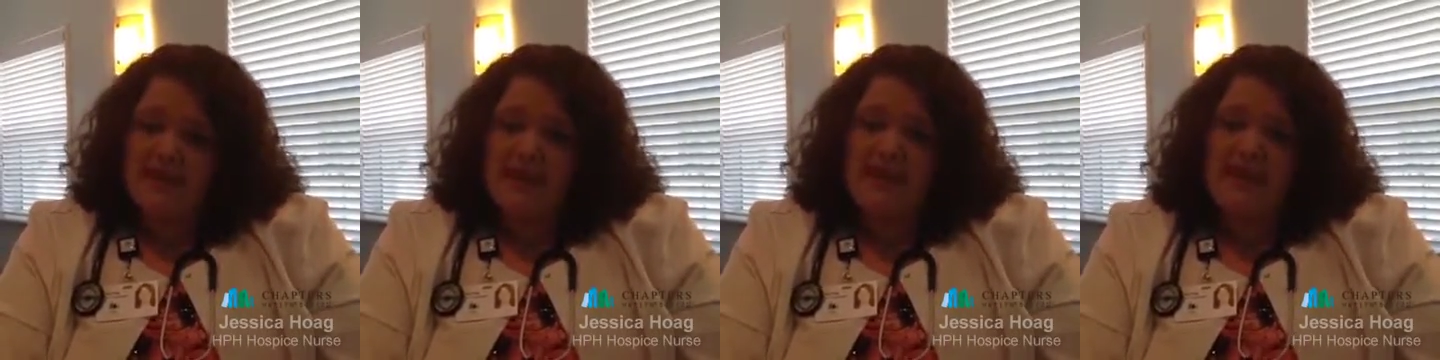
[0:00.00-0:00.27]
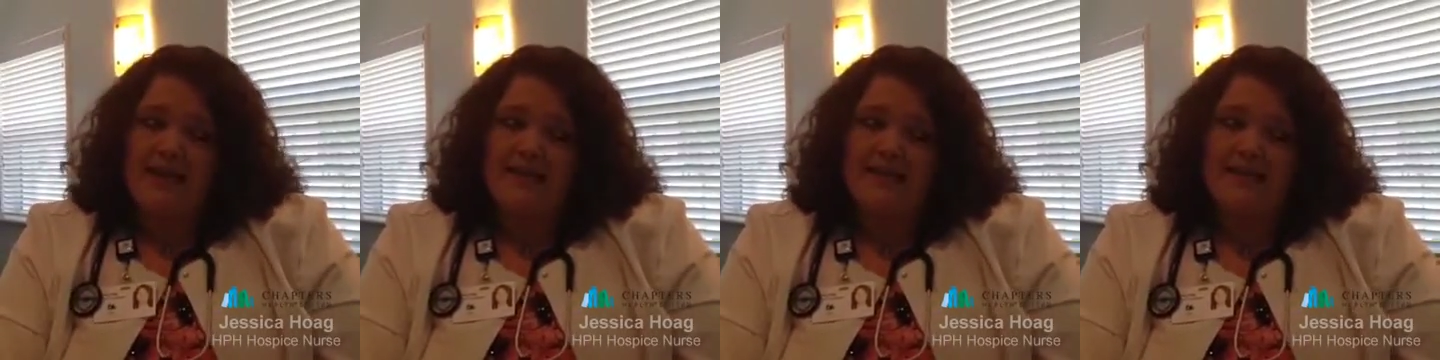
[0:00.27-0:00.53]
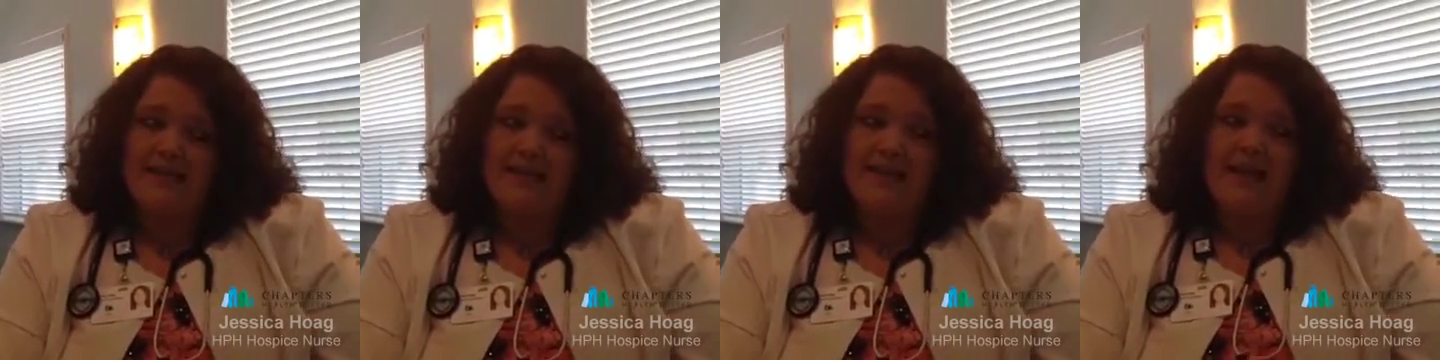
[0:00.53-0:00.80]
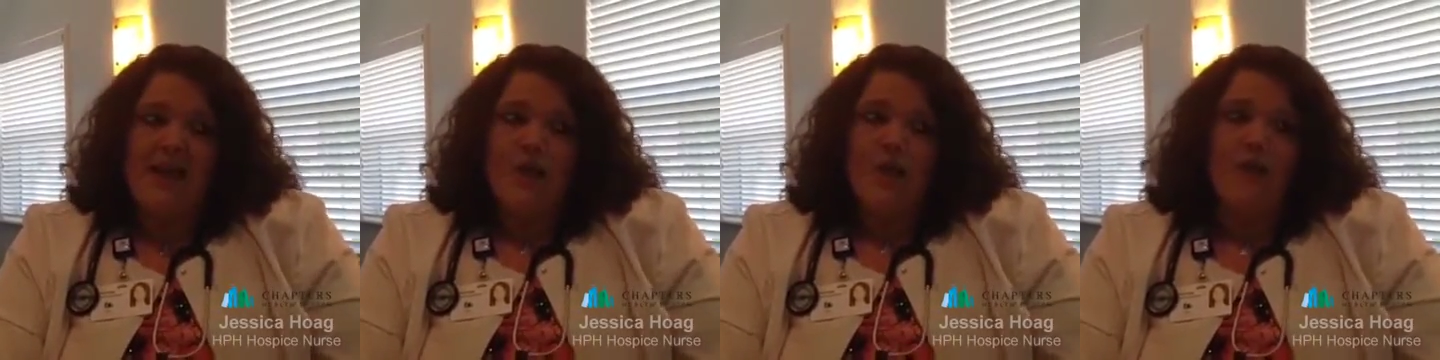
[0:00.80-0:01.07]
And
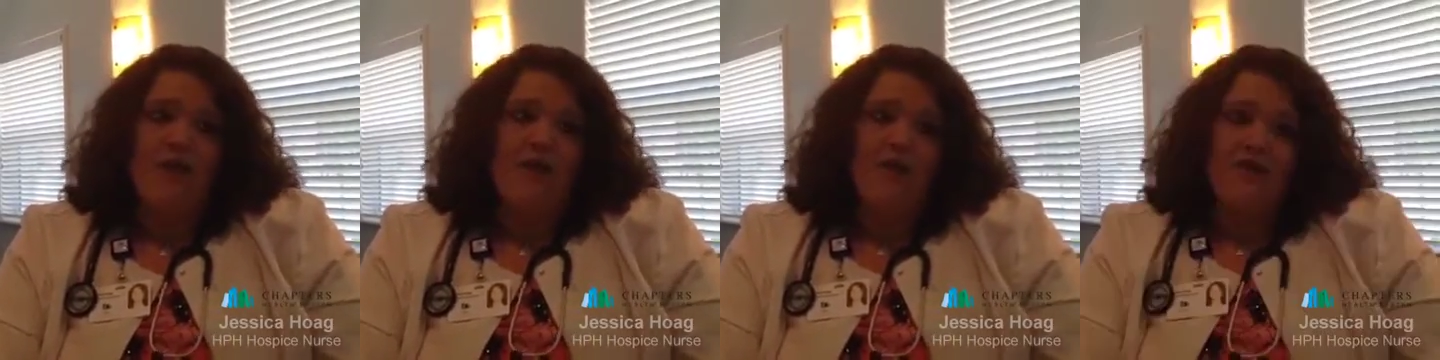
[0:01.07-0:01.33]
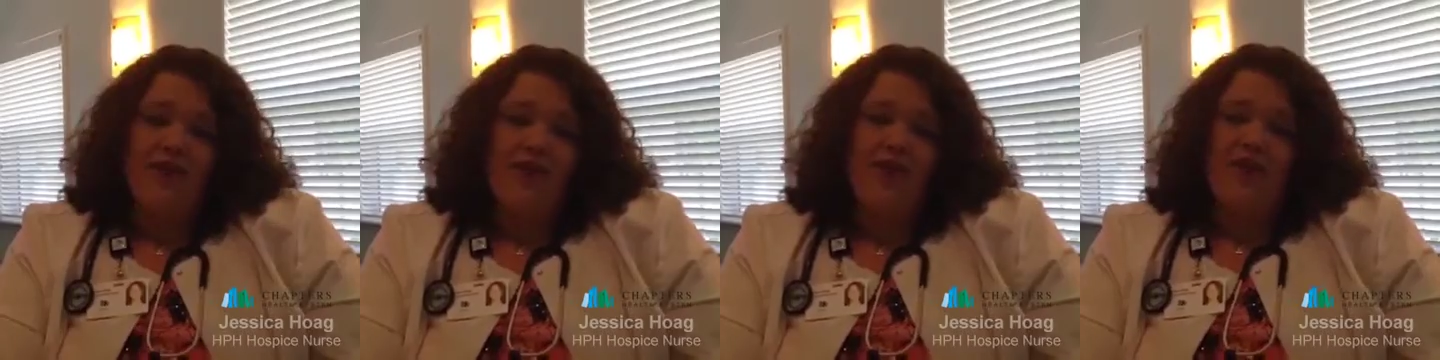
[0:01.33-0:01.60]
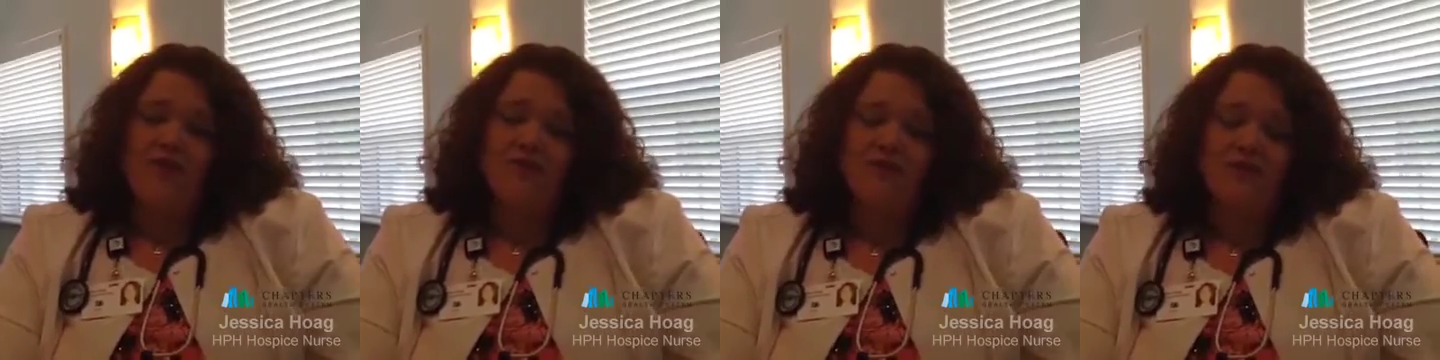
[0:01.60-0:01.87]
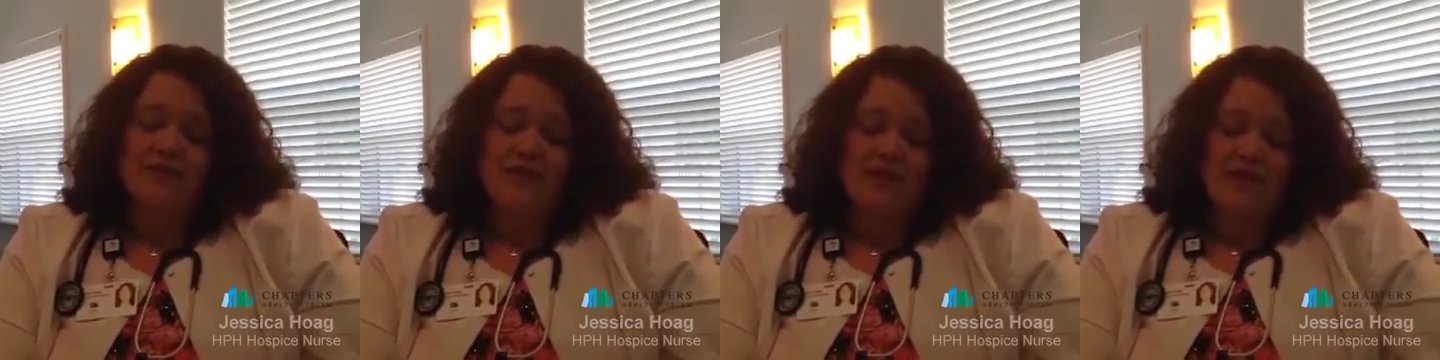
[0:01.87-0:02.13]
what I
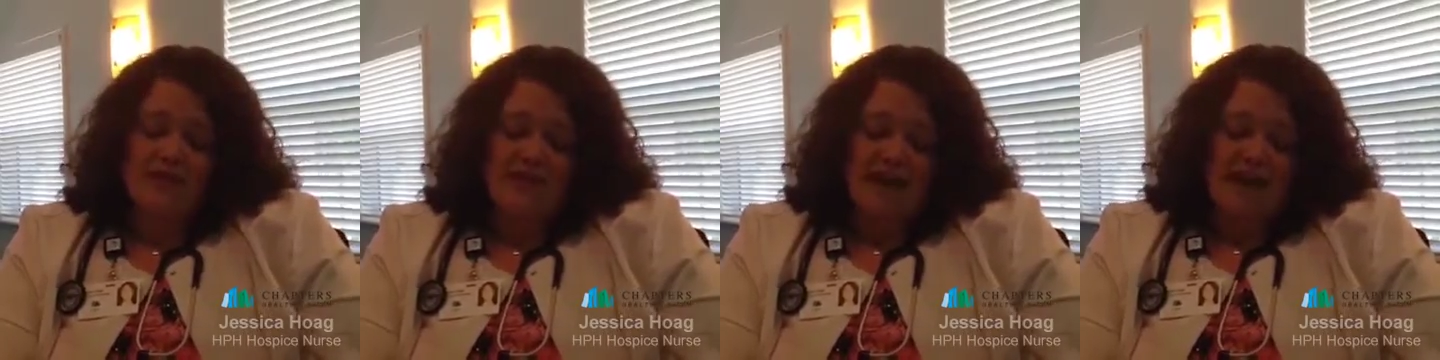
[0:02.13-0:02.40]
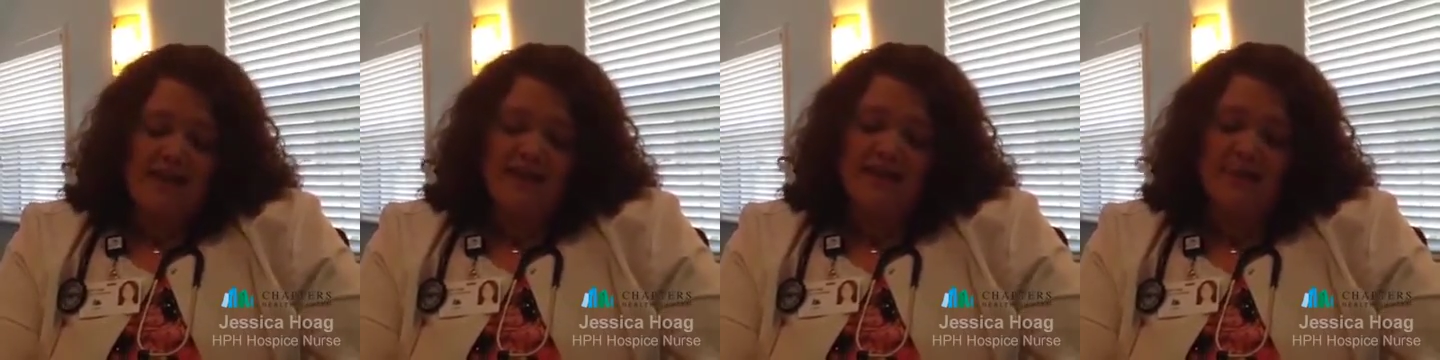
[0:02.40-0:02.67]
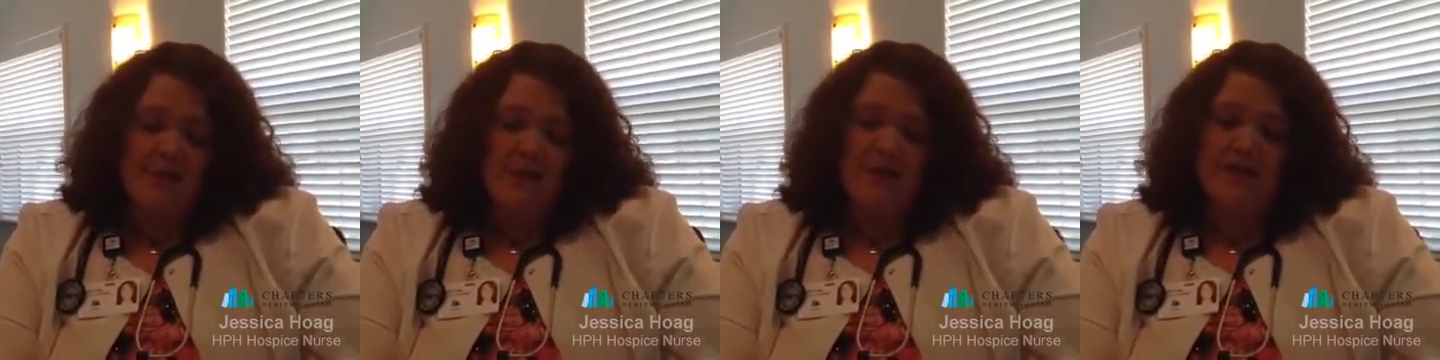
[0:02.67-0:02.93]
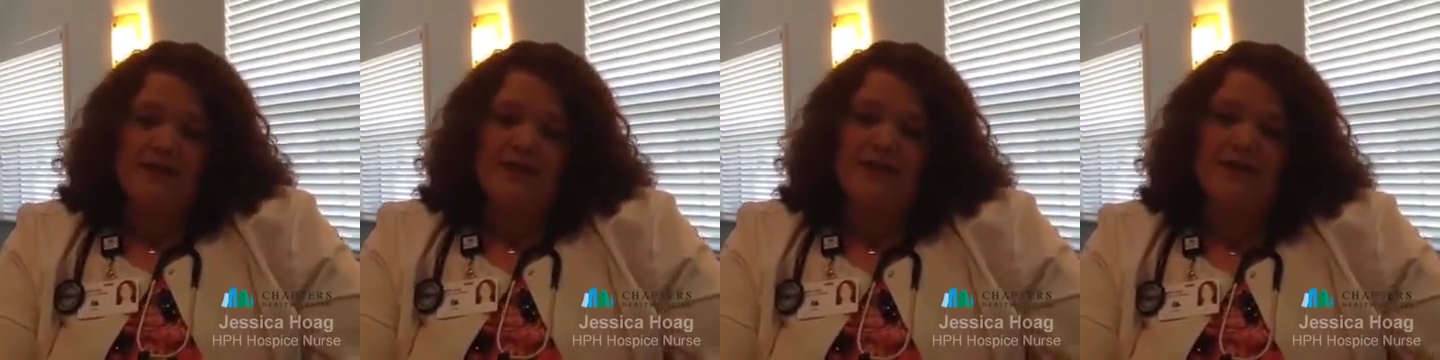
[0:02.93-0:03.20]
found in that
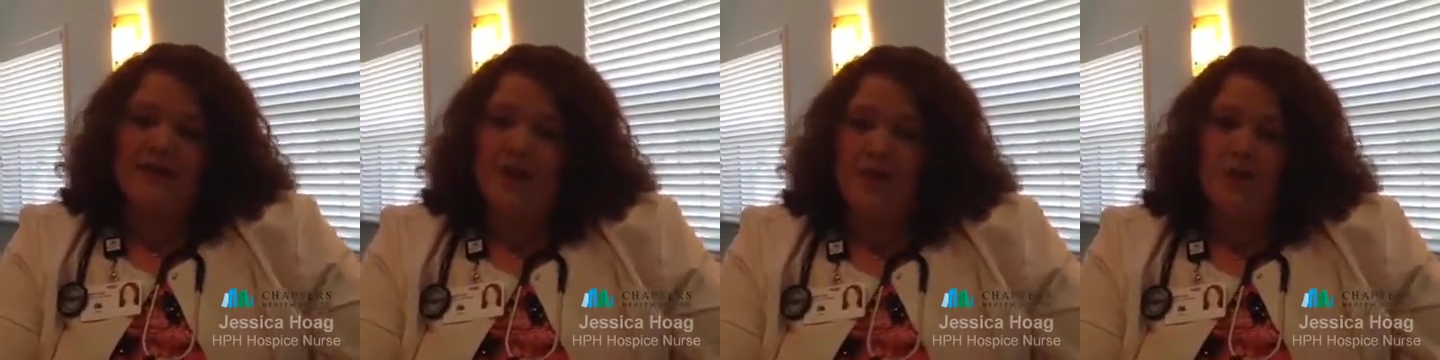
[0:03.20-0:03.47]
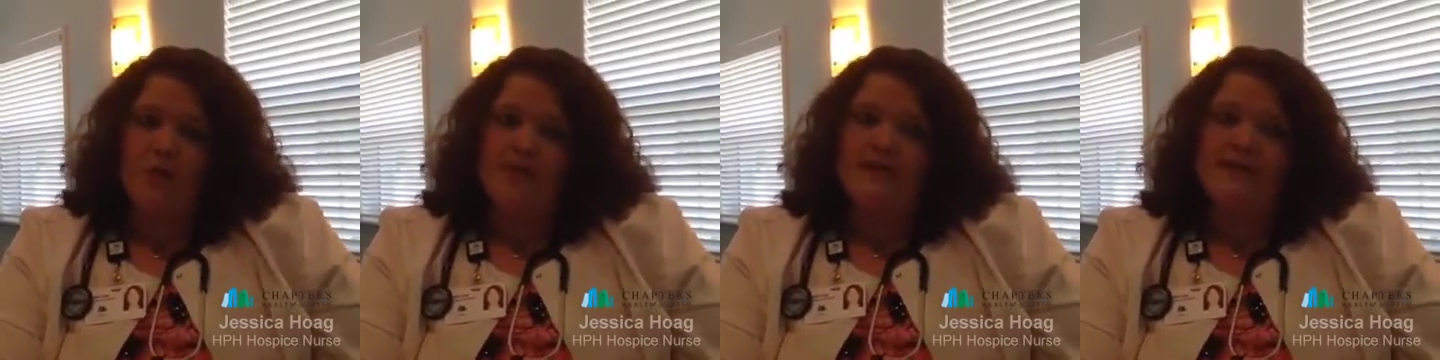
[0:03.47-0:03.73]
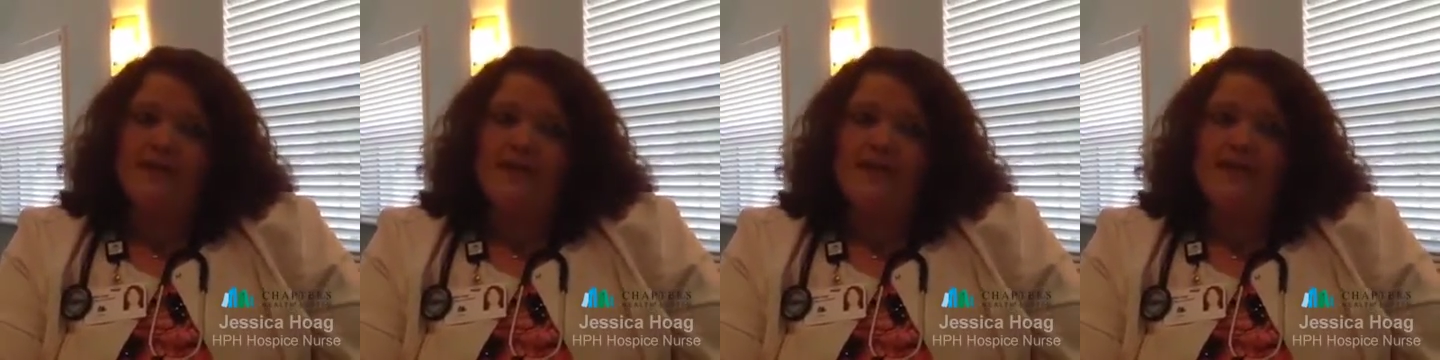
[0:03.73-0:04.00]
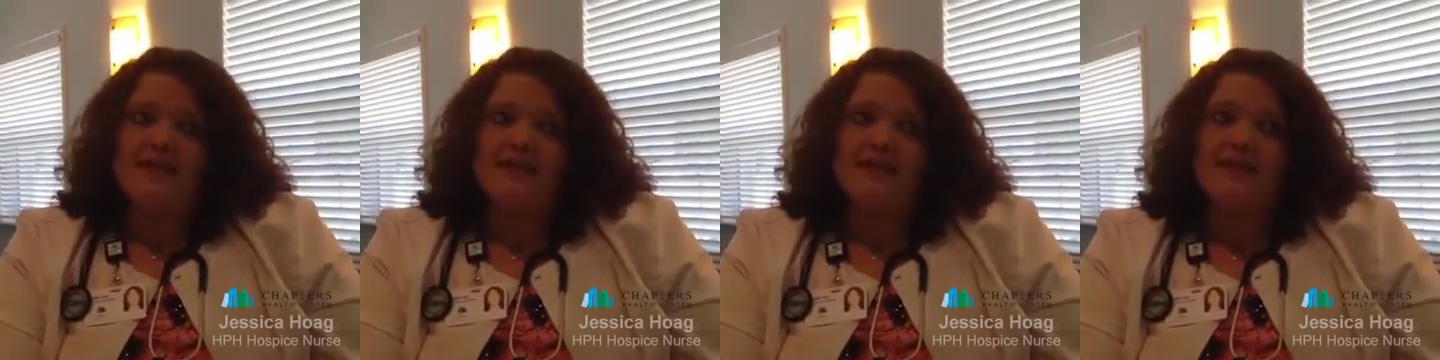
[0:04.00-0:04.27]
experience there was
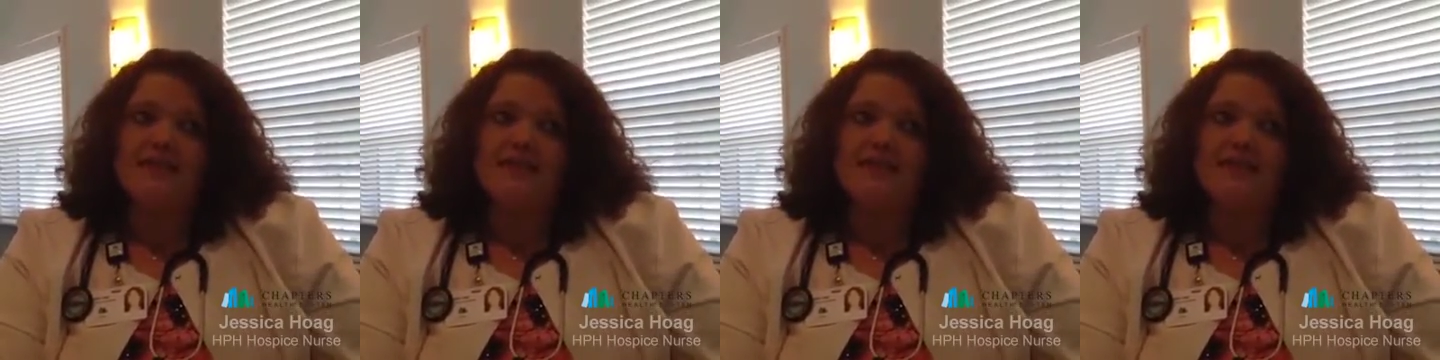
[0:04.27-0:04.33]
that